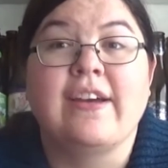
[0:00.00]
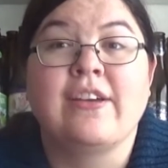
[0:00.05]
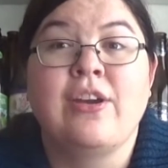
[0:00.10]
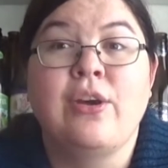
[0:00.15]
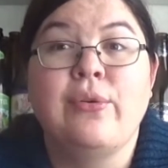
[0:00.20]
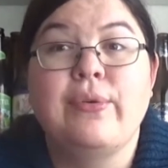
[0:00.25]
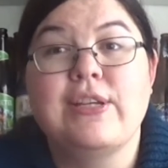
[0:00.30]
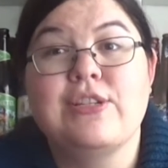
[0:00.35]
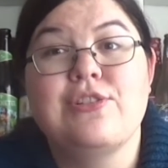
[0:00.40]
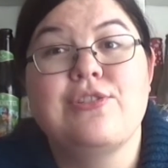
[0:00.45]

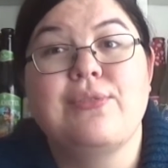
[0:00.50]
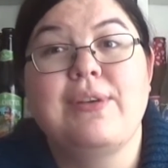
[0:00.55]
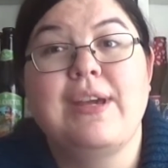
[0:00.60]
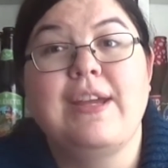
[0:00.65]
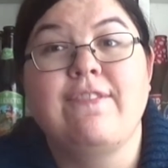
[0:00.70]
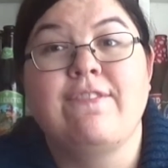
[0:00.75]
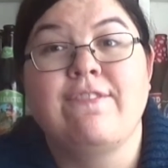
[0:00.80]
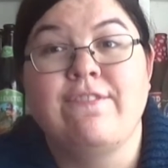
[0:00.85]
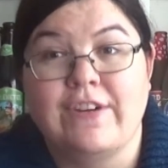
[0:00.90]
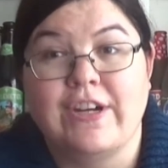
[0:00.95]
go into
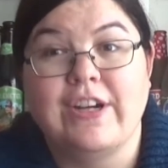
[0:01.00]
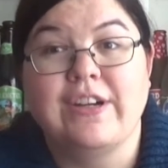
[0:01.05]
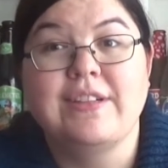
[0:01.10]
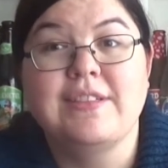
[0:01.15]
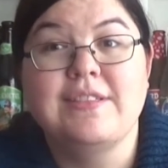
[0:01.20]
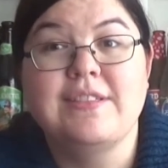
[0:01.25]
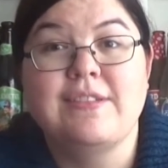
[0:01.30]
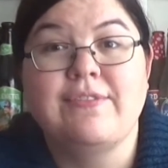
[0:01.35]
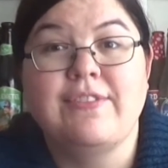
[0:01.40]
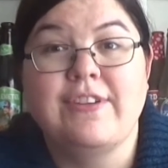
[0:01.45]
it
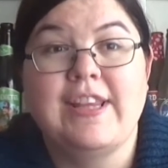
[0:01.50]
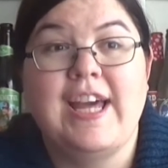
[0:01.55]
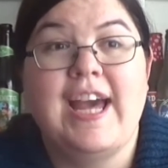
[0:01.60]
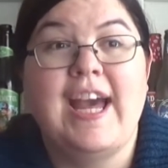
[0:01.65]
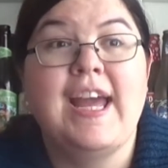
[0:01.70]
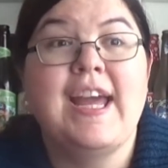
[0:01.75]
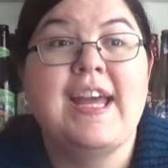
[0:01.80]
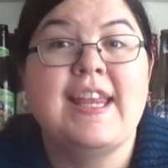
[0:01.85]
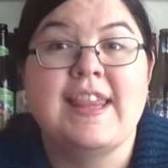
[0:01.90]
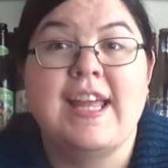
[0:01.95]
first for
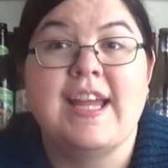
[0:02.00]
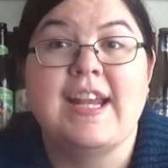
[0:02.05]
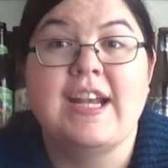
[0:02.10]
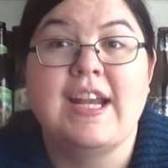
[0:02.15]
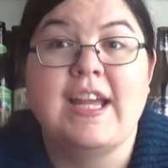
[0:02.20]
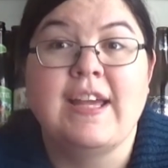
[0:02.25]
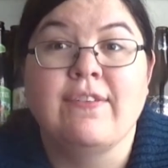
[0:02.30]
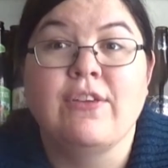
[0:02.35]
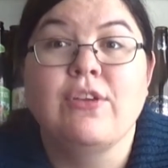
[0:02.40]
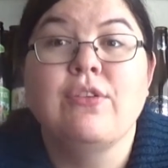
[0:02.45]
that, and then
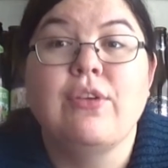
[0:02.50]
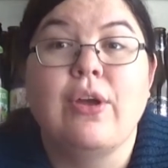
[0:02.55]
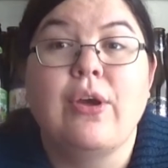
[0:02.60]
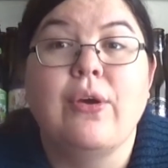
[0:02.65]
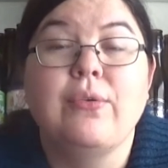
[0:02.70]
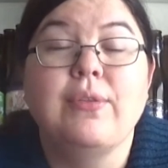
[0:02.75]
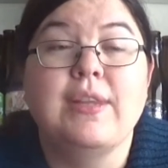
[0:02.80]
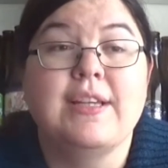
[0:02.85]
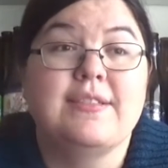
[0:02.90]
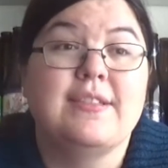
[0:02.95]
if you
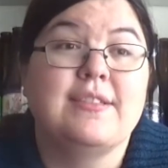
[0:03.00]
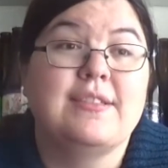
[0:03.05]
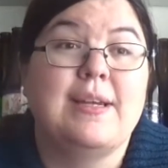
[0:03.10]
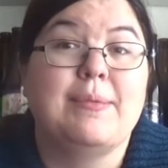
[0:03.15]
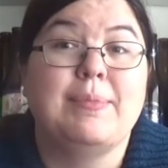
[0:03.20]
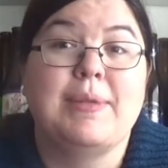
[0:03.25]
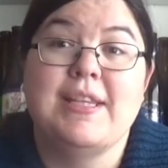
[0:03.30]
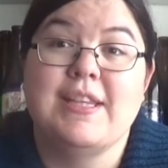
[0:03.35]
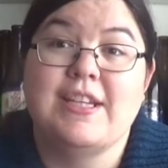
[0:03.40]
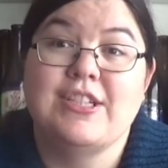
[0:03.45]
know this is
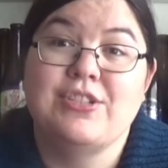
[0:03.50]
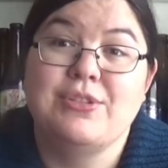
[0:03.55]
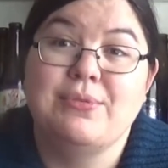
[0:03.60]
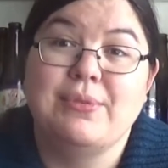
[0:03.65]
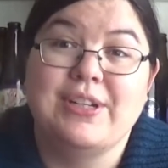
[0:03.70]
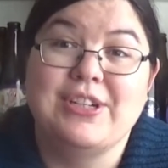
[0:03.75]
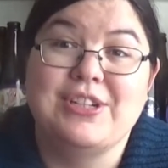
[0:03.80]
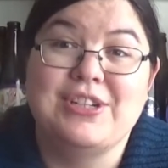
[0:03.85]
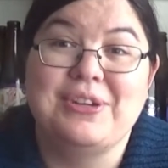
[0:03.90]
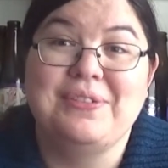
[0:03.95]
something that you
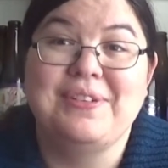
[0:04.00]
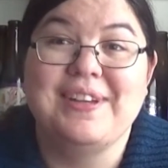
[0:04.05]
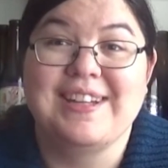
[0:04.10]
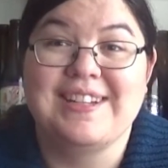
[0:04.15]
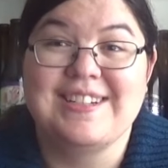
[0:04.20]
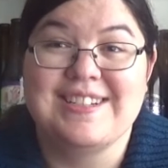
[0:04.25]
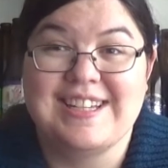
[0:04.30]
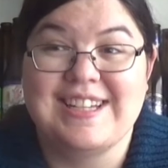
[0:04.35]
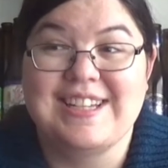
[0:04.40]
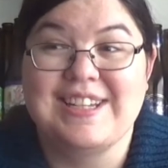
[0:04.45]
want to do and
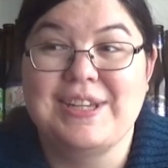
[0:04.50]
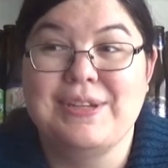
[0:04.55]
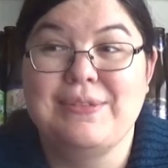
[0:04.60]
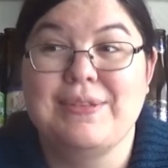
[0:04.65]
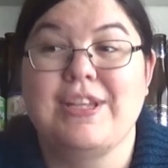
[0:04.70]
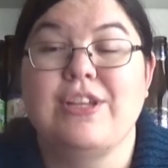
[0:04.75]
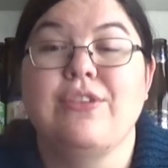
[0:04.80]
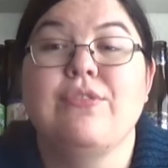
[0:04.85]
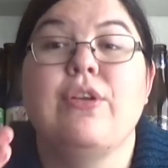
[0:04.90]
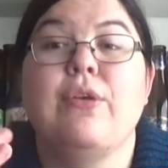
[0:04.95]
continue,
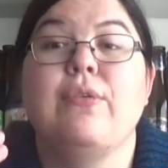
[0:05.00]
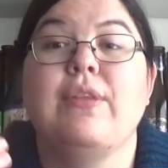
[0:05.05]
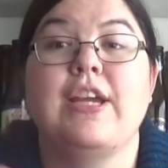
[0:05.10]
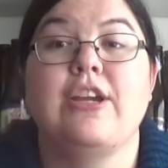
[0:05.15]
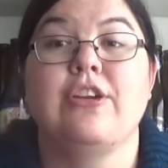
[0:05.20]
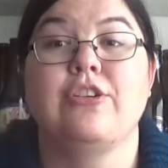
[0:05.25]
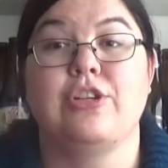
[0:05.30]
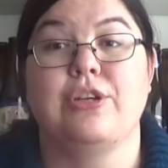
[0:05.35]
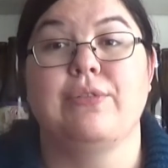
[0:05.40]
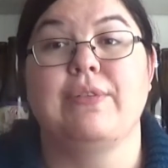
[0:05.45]
then you know that
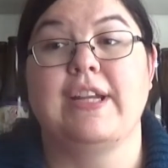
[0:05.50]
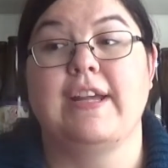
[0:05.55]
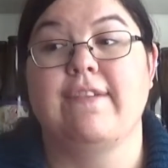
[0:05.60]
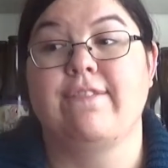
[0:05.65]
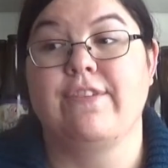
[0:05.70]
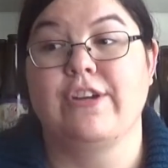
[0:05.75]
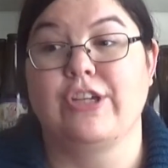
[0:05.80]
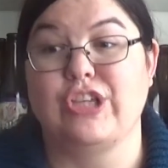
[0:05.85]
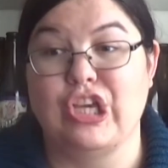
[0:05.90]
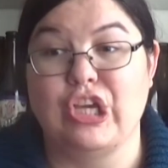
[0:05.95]
you're doing it
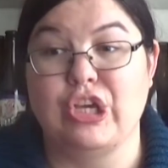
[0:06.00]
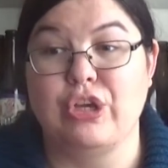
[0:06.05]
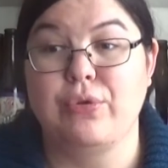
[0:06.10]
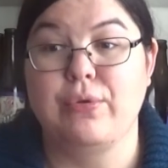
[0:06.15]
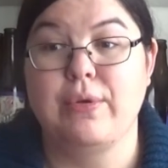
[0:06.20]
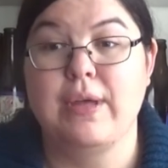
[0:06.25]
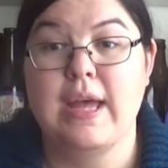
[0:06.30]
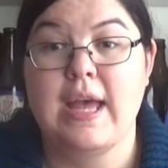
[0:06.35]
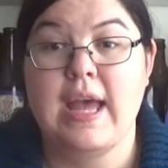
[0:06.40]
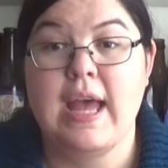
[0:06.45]
for
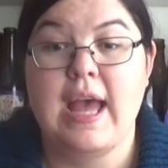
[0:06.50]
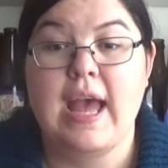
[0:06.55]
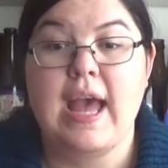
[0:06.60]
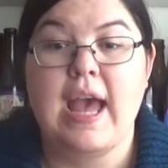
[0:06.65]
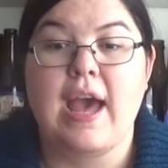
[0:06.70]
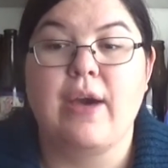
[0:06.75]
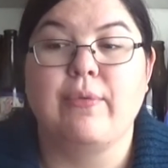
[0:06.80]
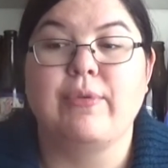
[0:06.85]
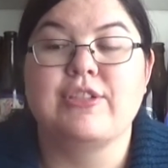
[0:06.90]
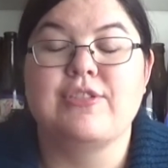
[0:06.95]
you.
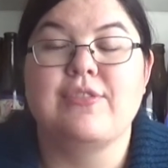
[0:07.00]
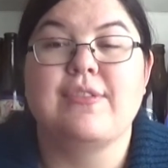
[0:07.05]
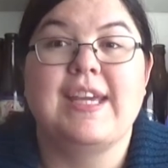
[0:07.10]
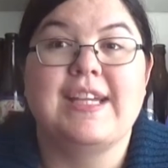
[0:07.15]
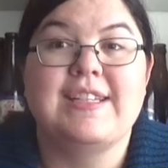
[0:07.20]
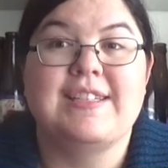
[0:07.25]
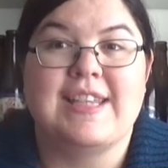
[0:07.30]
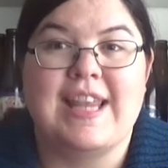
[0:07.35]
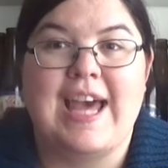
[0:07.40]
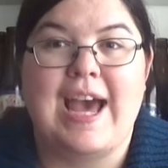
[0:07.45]
And once you
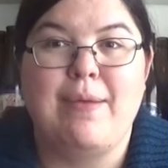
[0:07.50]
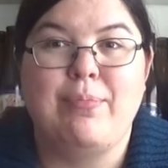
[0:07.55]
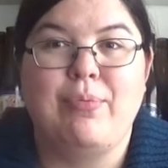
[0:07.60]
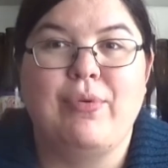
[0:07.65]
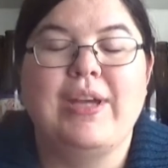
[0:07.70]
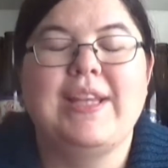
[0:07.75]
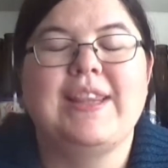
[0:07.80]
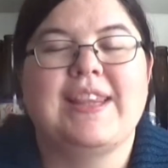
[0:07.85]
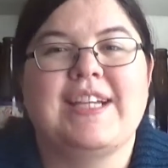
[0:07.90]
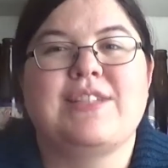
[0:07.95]
get to that
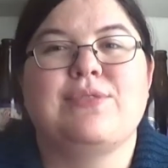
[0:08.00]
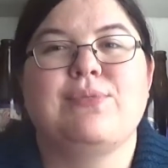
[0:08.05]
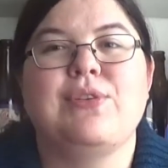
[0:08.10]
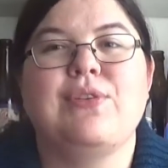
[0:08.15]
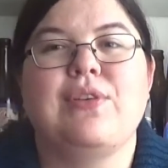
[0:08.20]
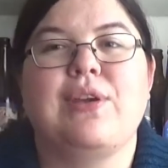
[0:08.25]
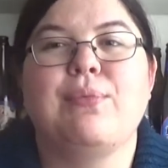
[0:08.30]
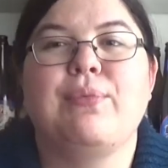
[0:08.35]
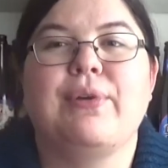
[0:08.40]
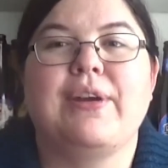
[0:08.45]
point, that's when you
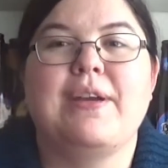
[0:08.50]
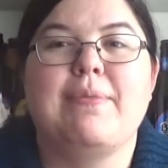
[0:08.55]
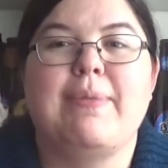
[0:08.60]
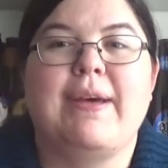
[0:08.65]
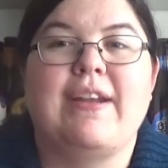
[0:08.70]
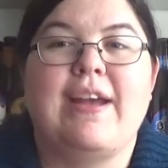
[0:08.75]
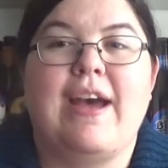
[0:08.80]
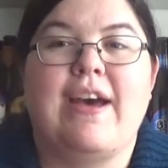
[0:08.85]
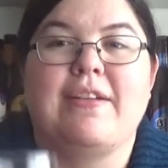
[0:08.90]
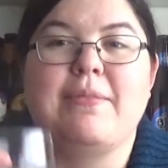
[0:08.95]
can worry
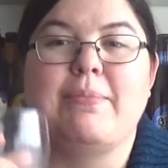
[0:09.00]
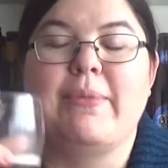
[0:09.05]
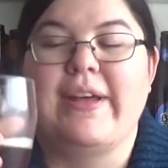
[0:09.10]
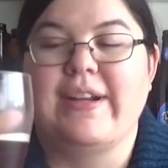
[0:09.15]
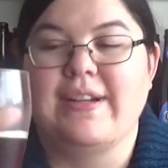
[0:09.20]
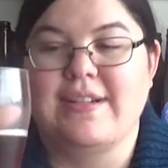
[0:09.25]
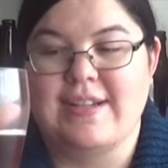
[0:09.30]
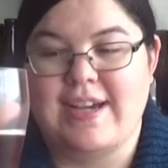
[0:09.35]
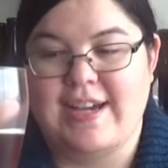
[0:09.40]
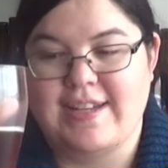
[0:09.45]
about how to
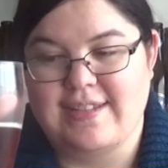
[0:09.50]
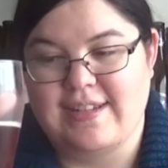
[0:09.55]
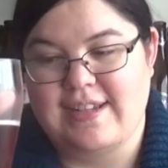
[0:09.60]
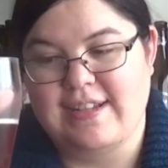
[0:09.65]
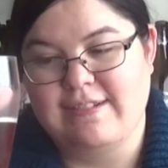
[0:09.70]
monetize it.